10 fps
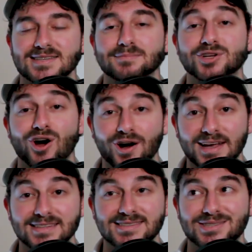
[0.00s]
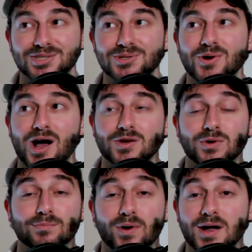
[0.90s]
targets to
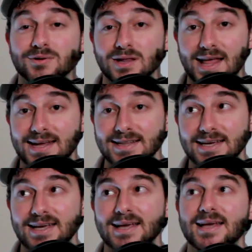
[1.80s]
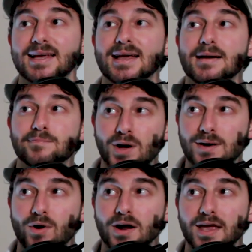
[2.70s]
Hollywood Brown lately,
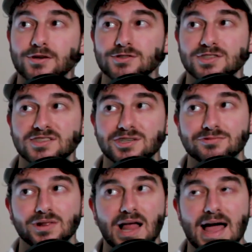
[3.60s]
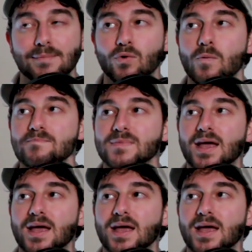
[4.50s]
but Mark Andrews is still reliable.